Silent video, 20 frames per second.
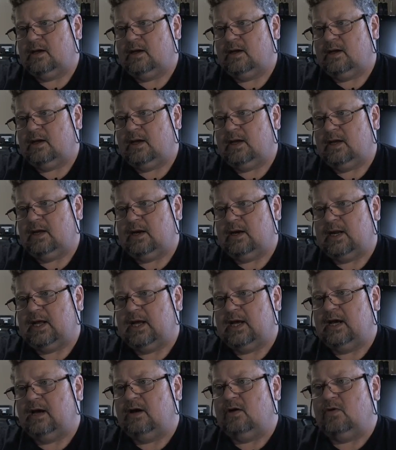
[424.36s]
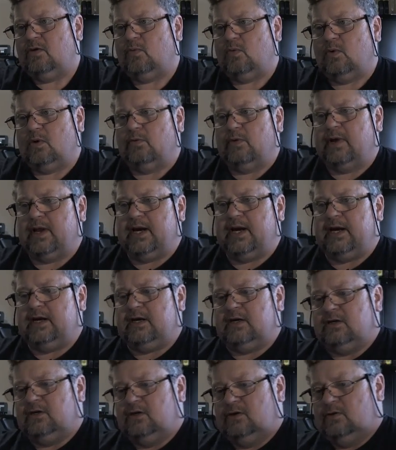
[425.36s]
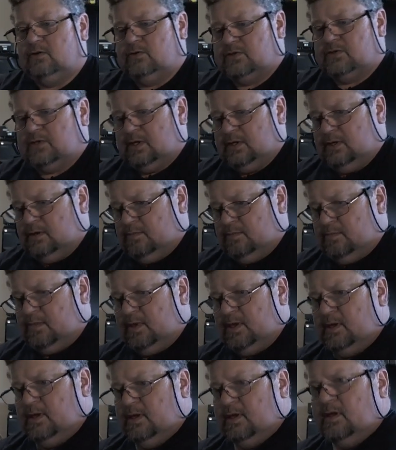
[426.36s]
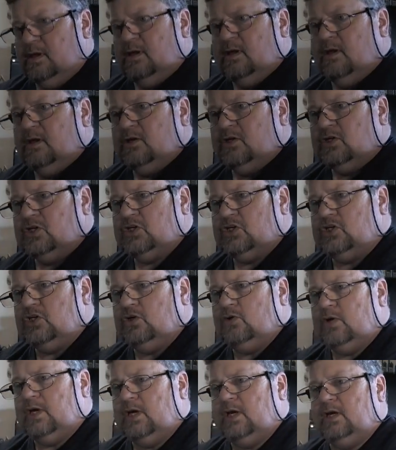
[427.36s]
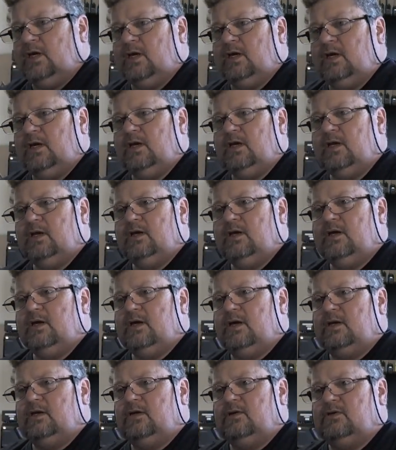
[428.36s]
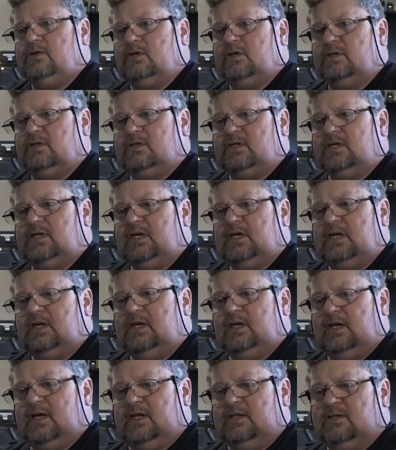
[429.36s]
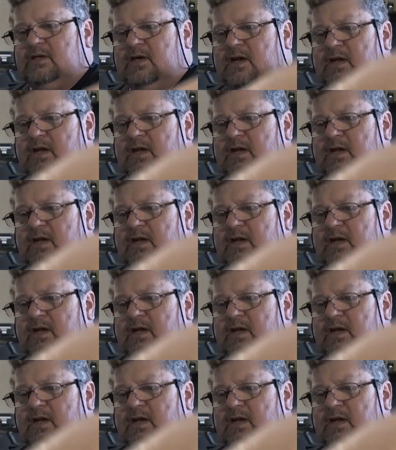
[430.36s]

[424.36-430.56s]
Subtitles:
and now we're ready to do some shooting. And as you can see, it's going to